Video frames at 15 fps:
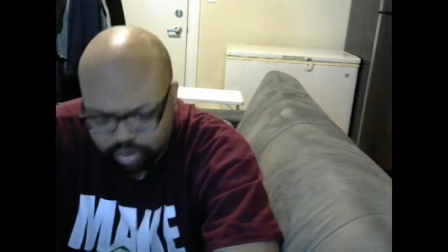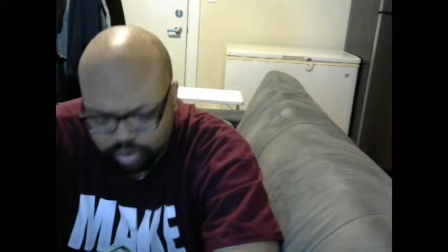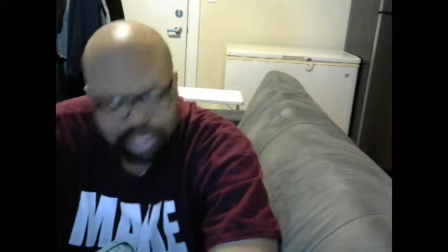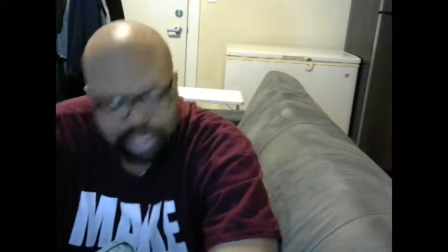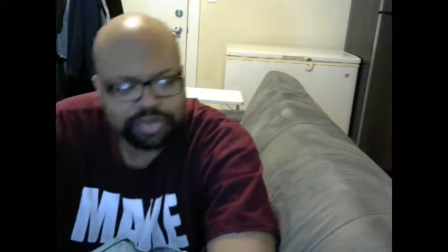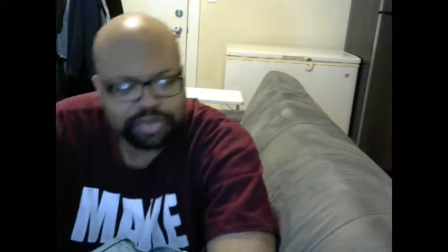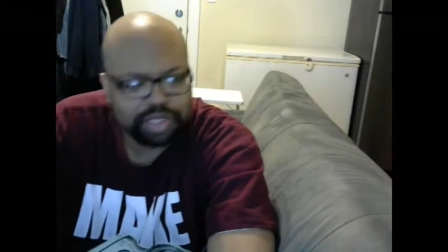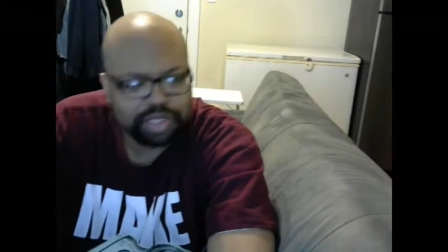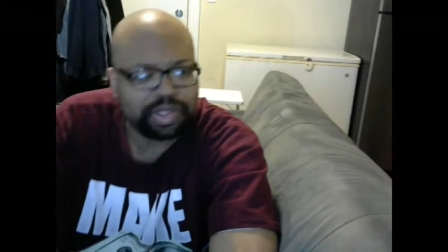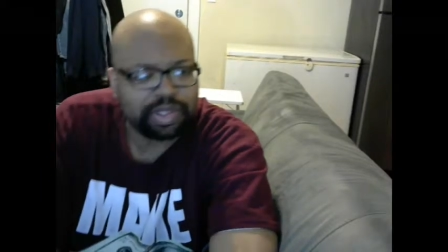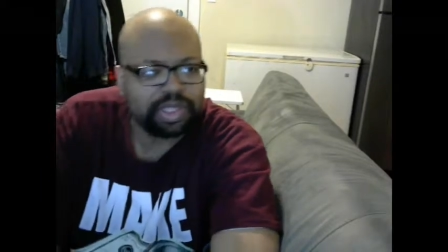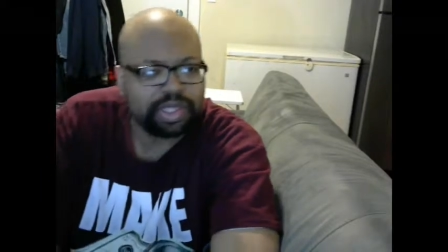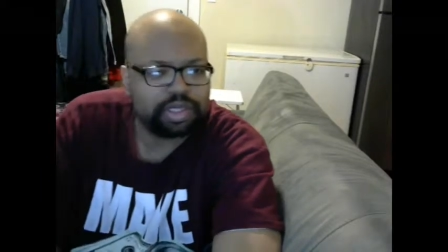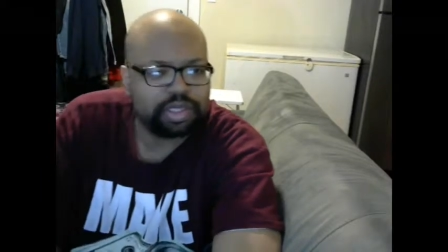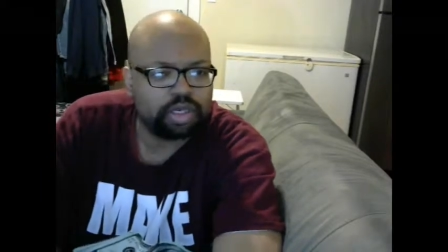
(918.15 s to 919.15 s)
you have
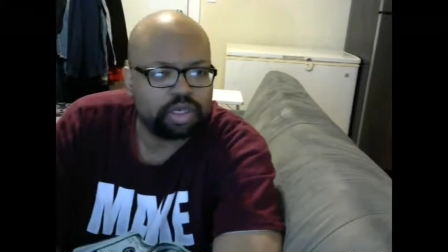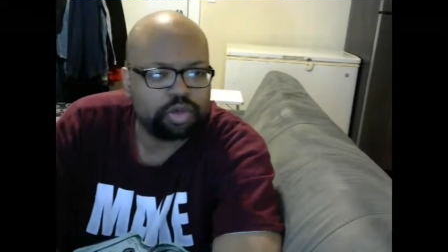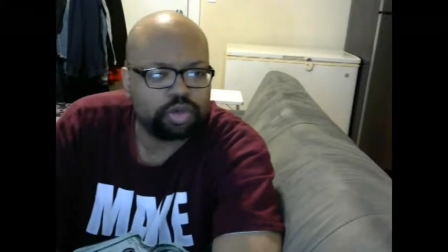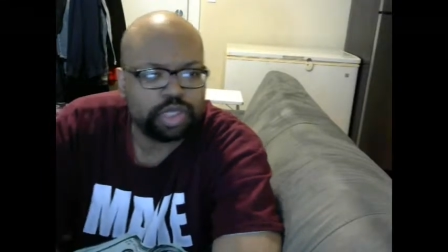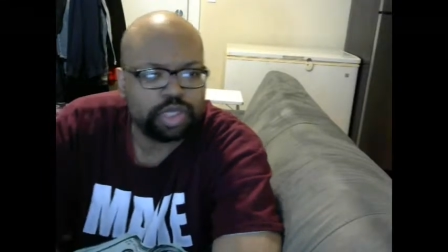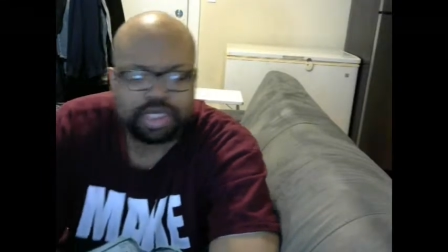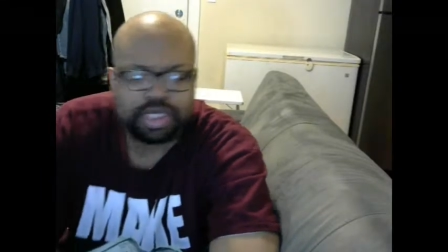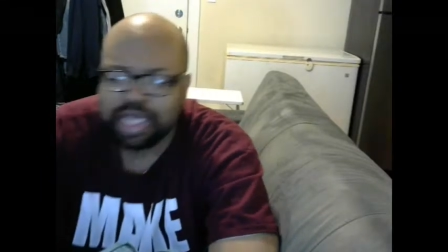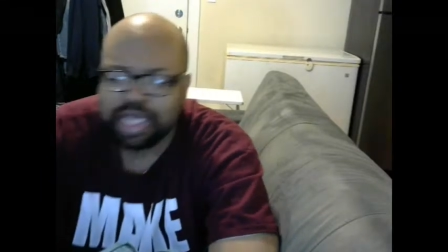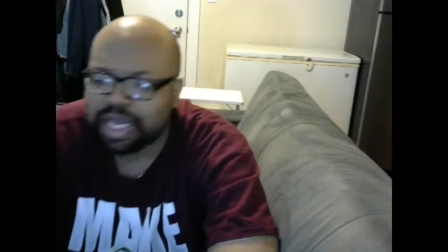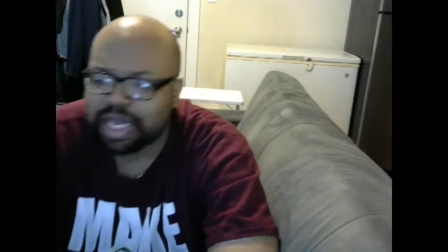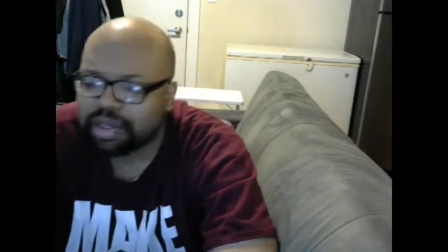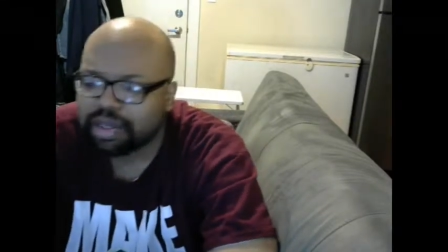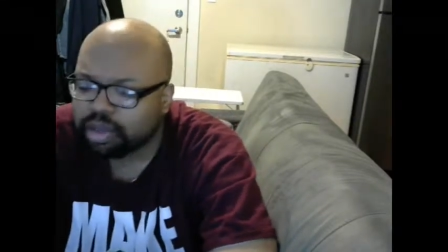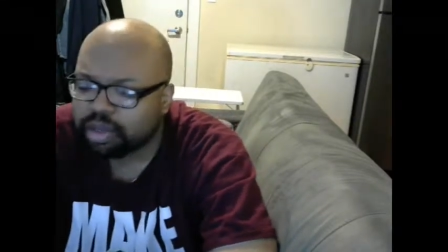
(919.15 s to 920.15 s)
someone, you know, who does
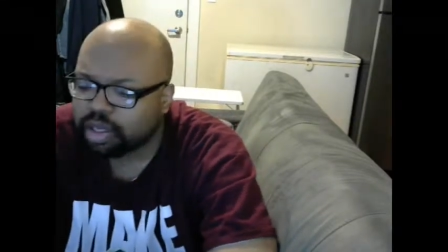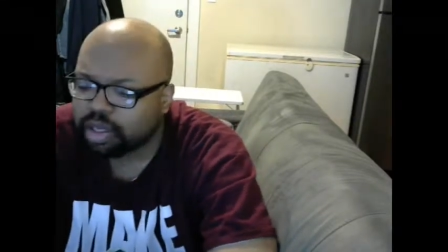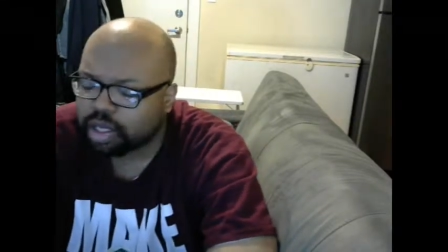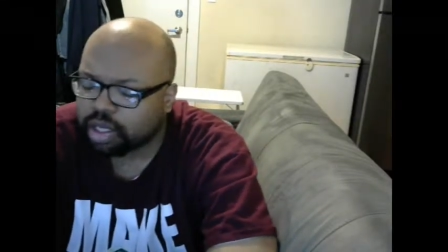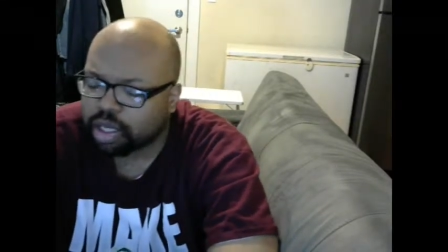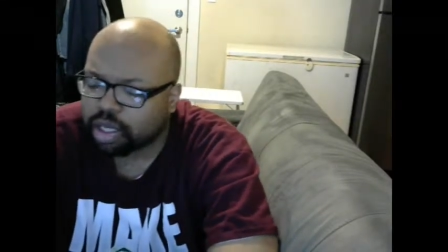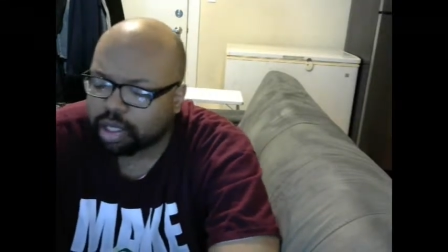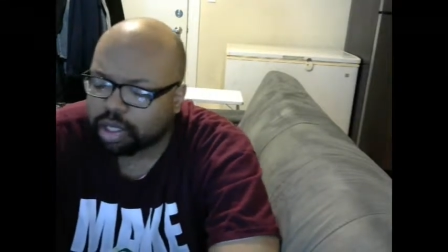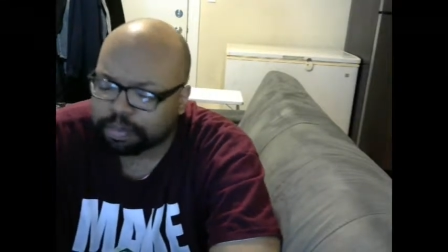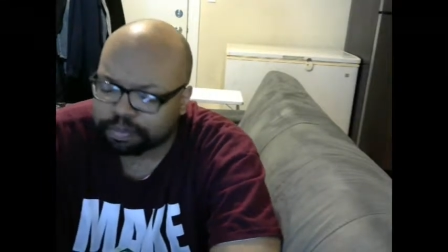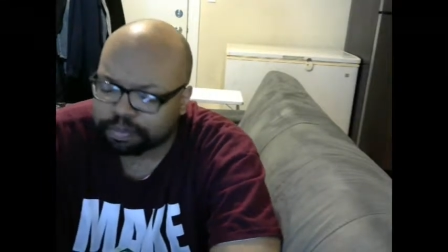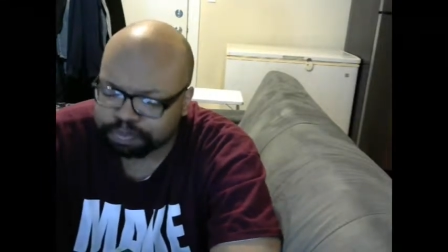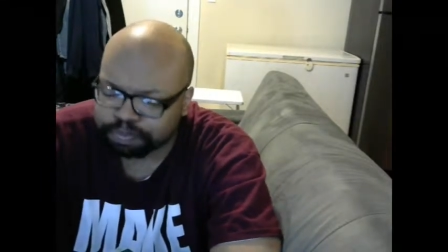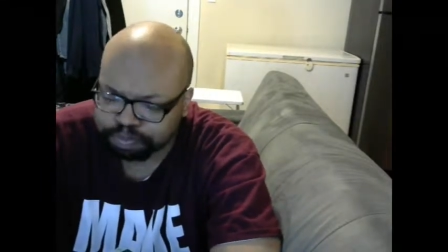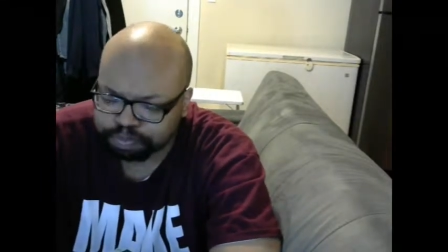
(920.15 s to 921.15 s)
that.
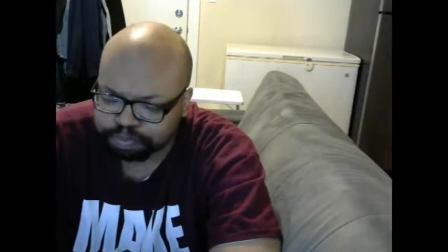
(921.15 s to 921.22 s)
Um,